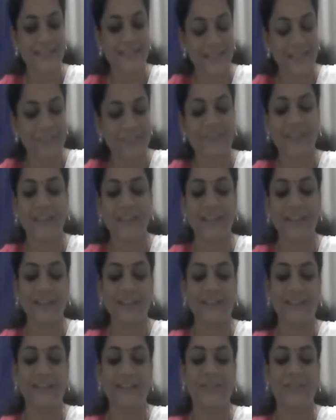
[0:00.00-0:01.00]
evening
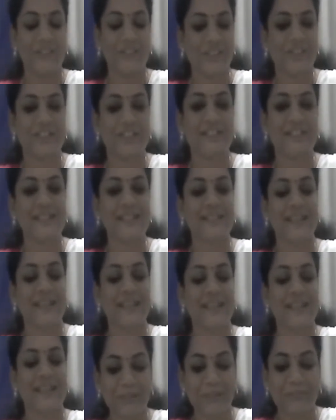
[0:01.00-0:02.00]
wishes,
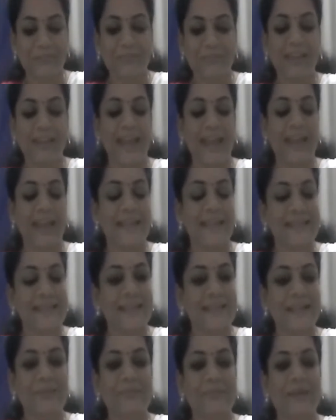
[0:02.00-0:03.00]
let me
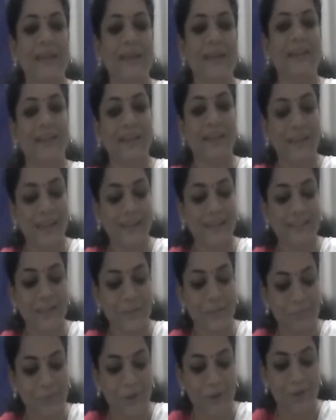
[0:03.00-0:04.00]
extend my great
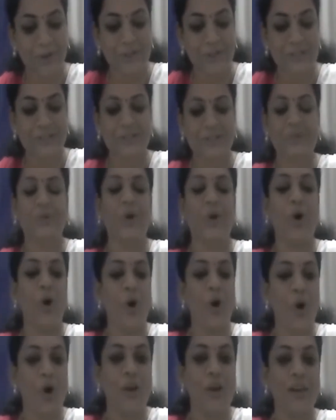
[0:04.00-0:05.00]
applause to
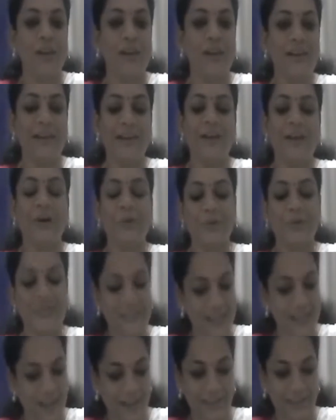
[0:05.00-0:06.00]
all
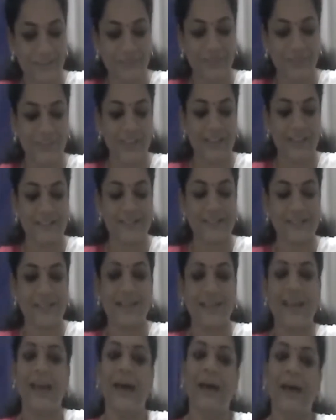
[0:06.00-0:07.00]
Ulsahin friends
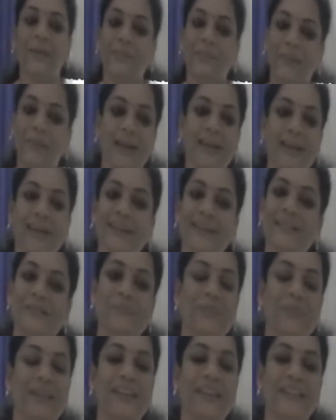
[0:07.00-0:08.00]
and my
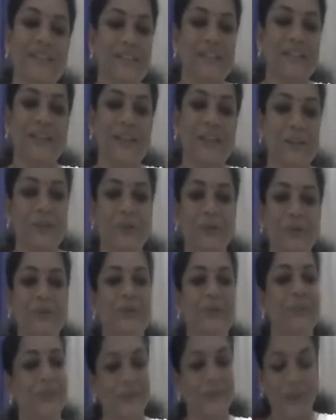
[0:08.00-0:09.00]
inspirational Guru
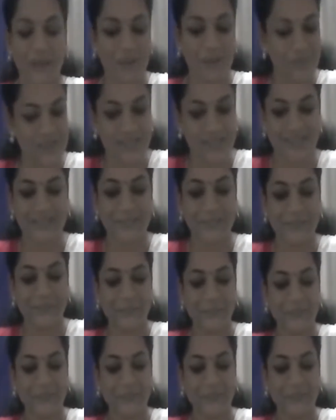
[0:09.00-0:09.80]
Raghuram sir.